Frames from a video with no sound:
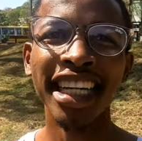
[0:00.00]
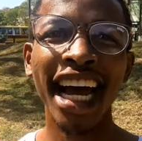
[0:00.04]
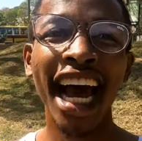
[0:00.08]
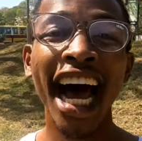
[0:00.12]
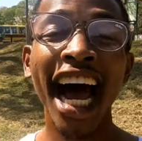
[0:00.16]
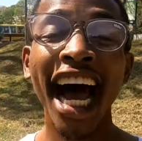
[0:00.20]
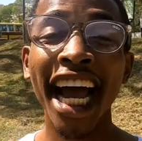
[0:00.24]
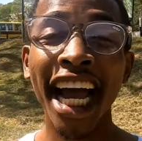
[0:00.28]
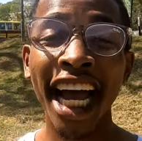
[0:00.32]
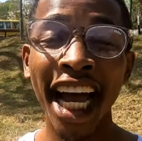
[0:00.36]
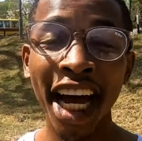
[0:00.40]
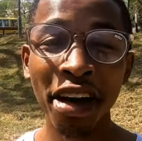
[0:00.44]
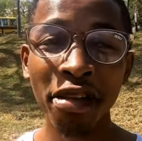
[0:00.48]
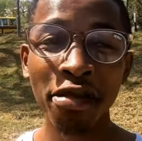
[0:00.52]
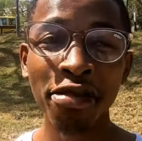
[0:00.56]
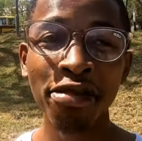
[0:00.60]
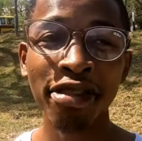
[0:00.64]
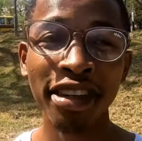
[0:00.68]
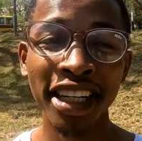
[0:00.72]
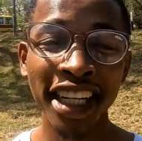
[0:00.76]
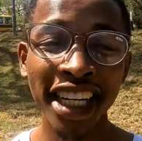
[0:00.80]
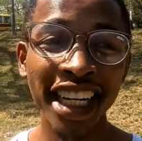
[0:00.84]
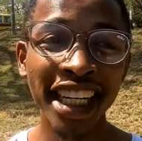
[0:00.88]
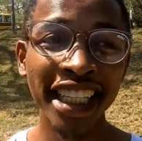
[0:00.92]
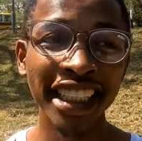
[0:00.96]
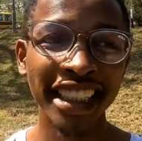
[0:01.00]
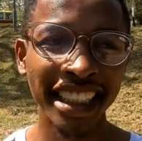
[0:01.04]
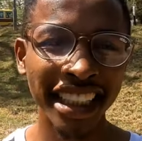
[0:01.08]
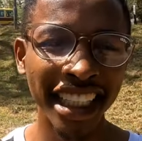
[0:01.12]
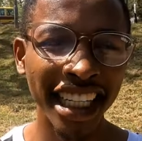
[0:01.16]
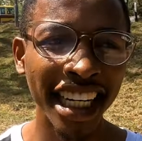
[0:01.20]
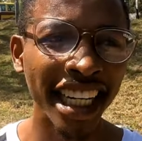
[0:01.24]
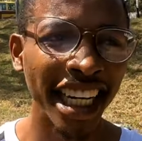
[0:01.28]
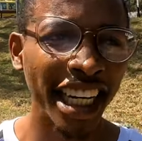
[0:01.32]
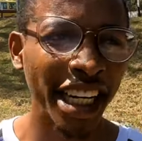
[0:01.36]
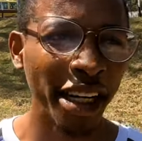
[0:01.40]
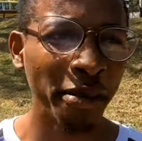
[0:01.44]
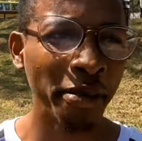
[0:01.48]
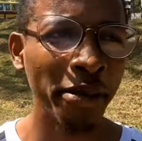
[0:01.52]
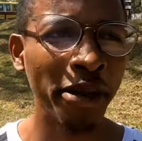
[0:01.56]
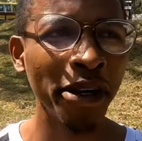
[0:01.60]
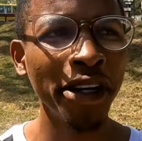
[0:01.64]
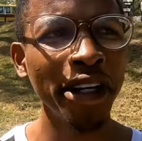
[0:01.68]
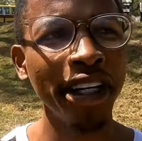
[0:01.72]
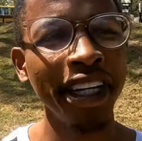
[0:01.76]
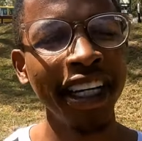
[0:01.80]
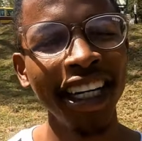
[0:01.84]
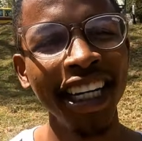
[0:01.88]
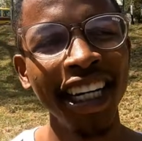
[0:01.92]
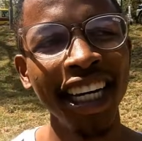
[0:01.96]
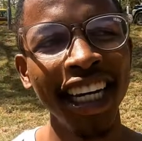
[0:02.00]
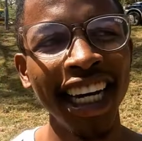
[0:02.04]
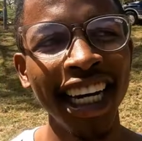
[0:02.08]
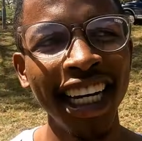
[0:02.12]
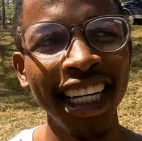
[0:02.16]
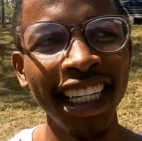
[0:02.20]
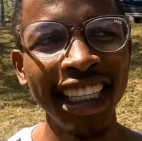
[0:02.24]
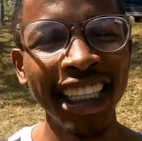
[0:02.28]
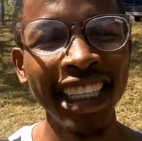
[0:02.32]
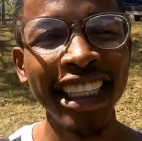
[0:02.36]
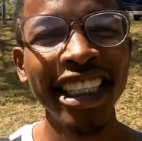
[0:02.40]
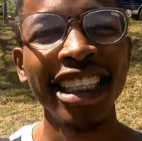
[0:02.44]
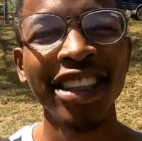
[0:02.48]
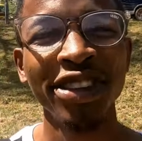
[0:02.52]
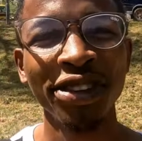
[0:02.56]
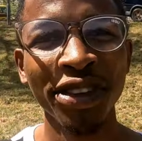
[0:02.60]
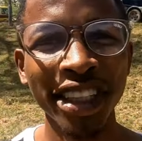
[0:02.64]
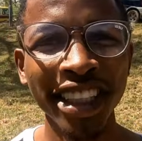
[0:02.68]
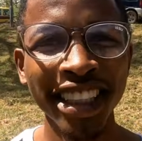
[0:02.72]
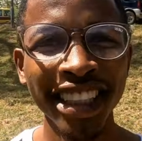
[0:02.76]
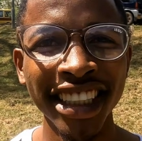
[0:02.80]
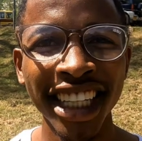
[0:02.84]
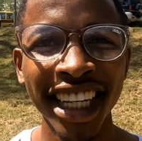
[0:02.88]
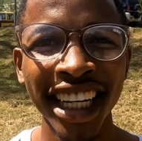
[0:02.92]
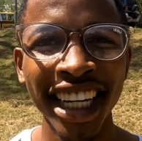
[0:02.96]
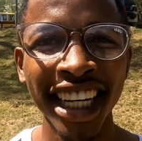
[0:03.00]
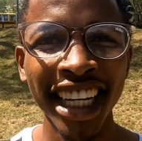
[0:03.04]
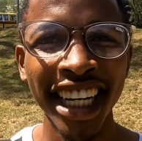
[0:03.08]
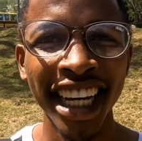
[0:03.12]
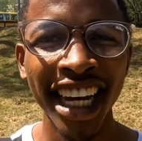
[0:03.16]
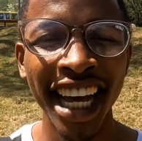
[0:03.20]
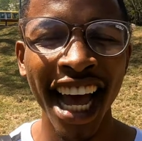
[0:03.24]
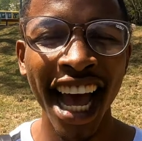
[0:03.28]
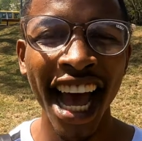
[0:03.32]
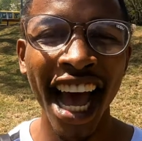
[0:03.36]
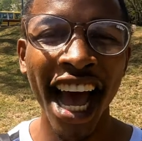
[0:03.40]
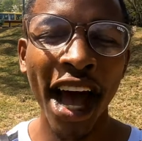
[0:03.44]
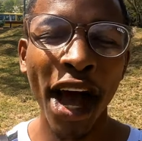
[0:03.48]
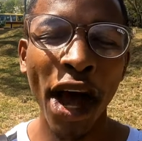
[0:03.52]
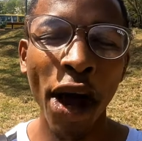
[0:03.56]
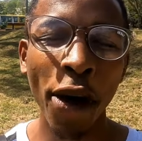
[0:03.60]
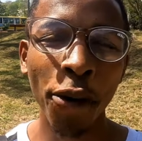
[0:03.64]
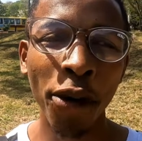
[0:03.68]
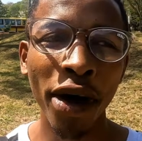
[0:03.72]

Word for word: Yeah. I have le- started learning money, and it is interesting. Okay.